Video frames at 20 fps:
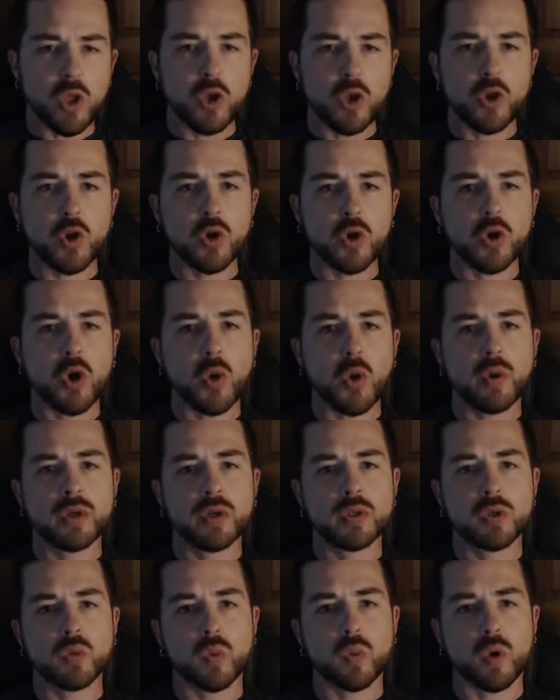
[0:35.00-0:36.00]
you're going
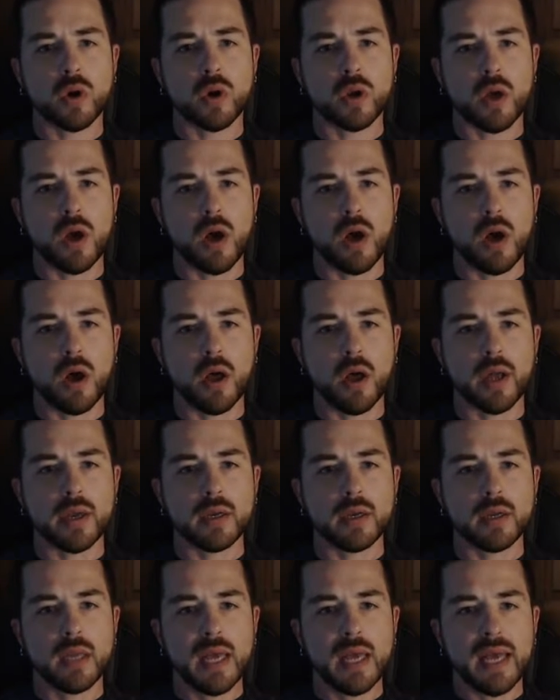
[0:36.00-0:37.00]
to work
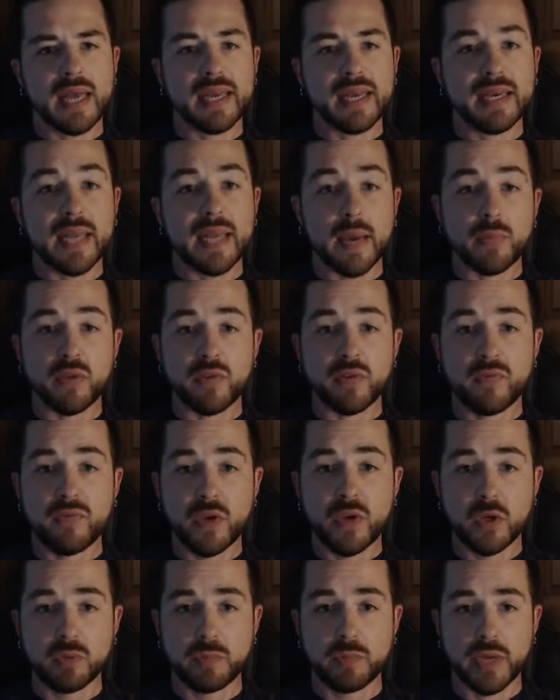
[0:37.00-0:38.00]
on depth of
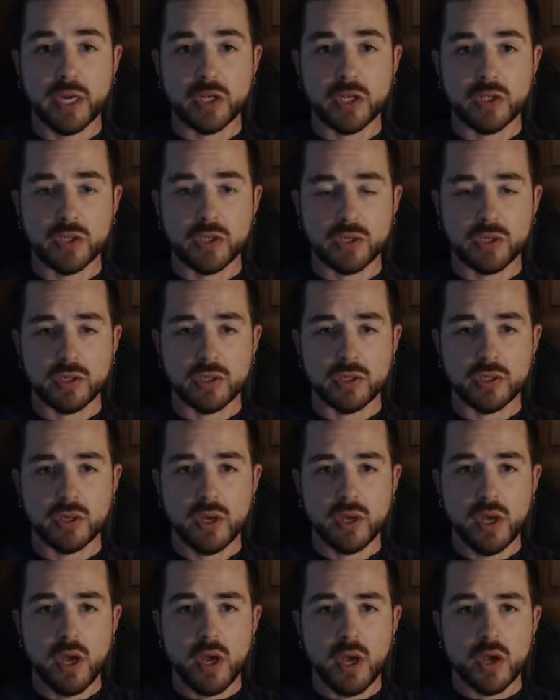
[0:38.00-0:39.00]
field pictures.
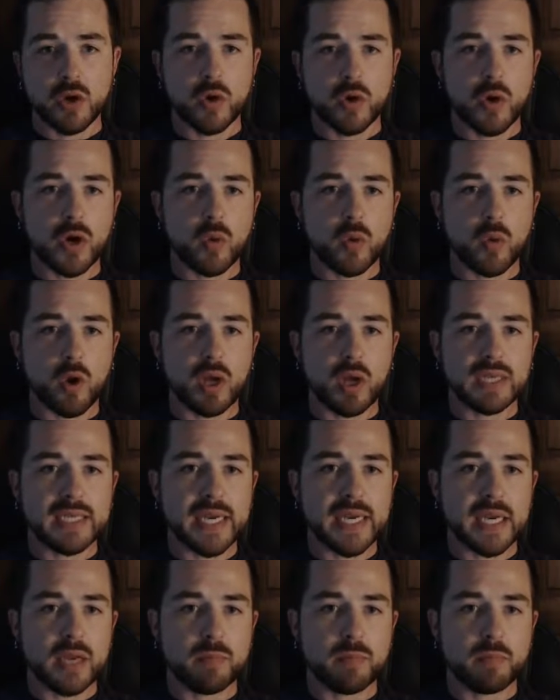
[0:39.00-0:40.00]
We're going to work on
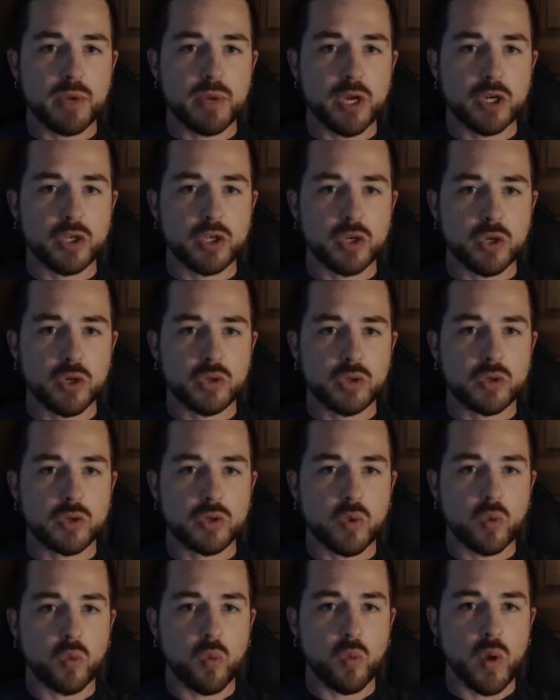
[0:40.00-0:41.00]
taking pictures
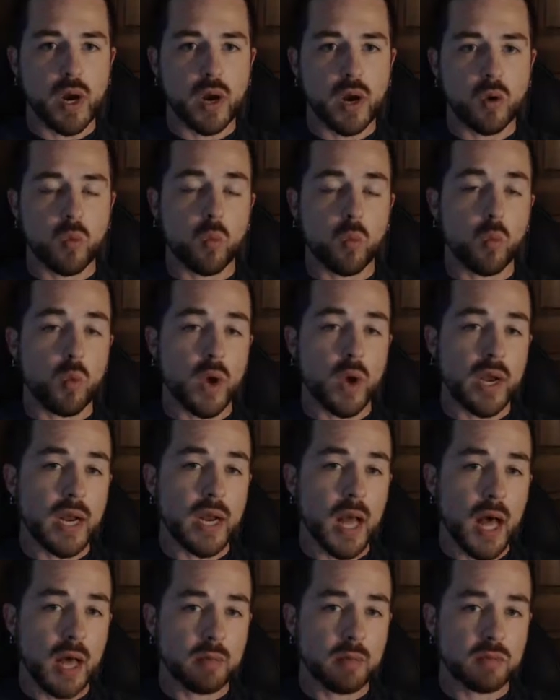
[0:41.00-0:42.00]
where one
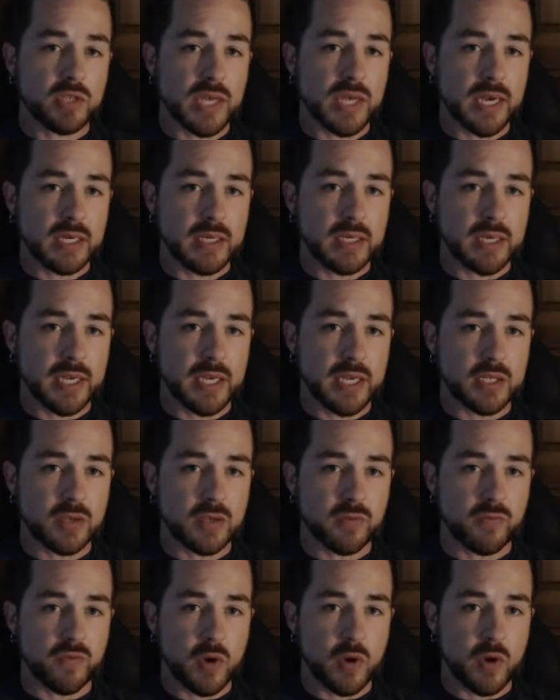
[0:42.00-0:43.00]
object is
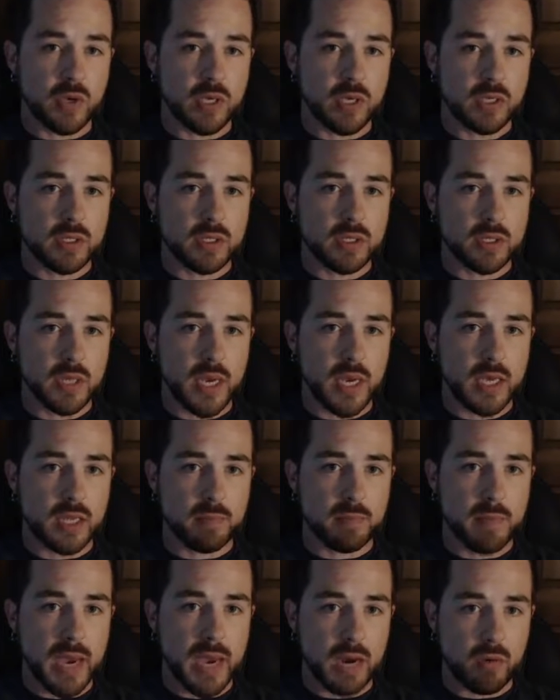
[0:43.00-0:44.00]
in focus and the
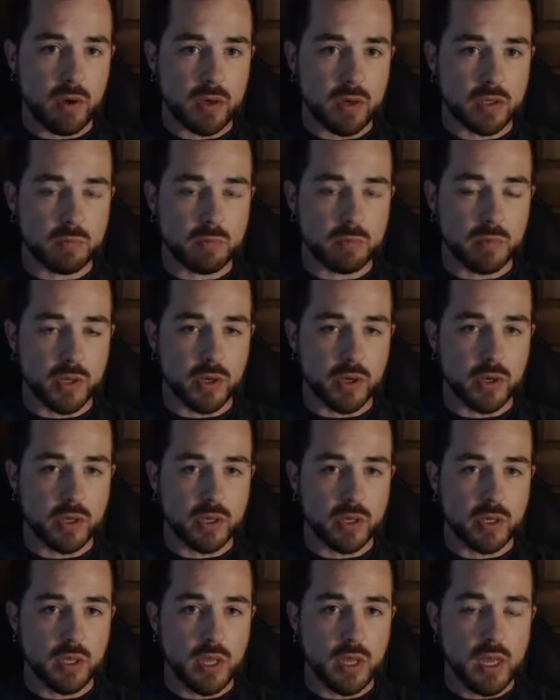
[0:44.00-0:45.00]
background is
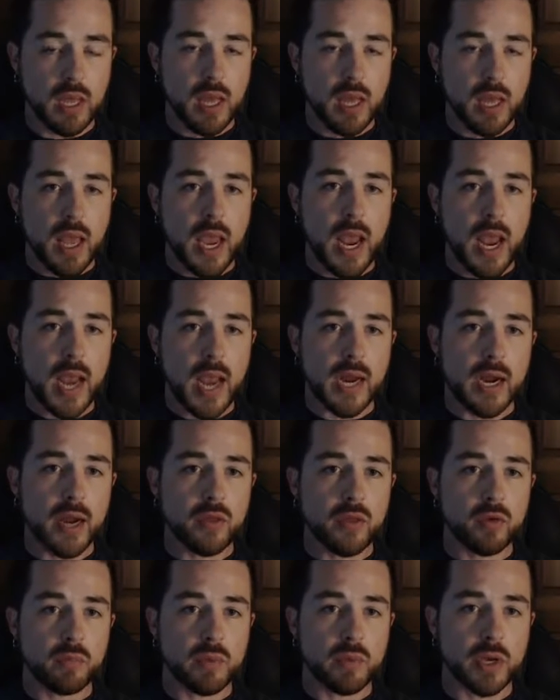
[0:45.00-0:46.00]
blurred, and
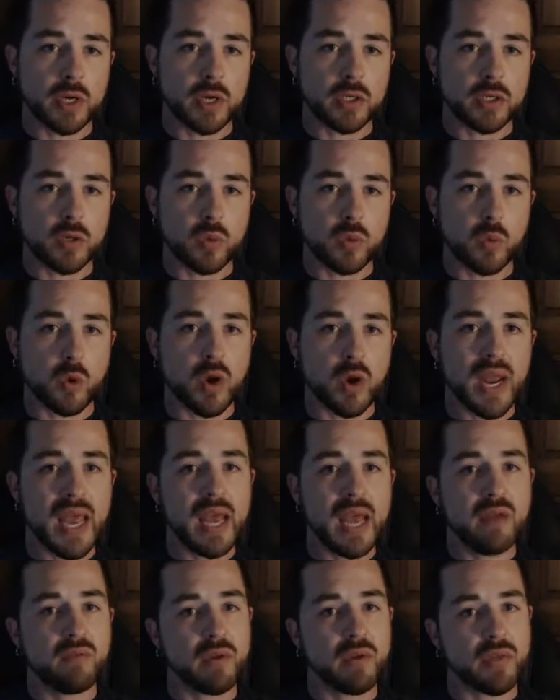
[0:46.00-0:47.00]
another picture where
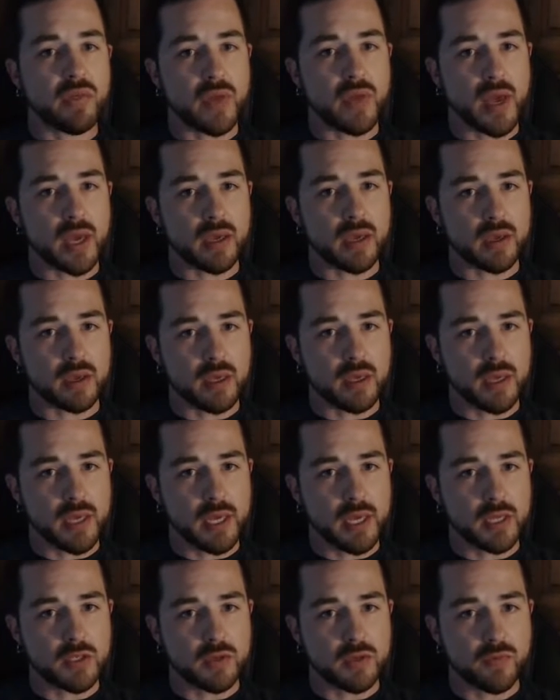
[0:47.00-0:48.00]
everything
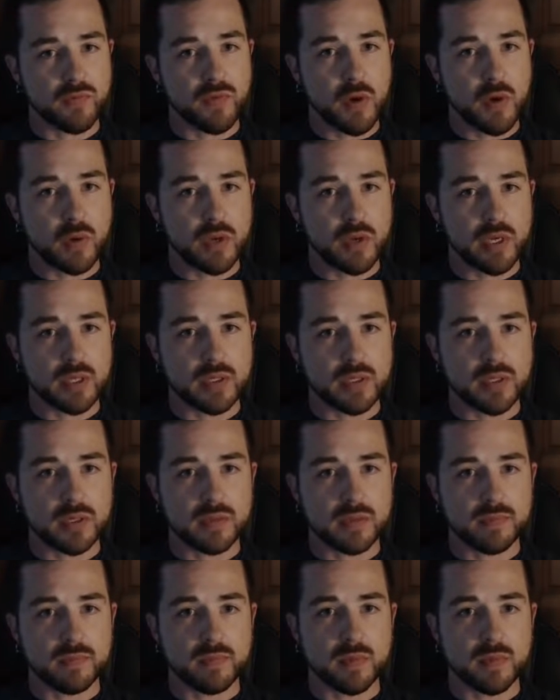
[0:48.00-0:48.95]
is in focus.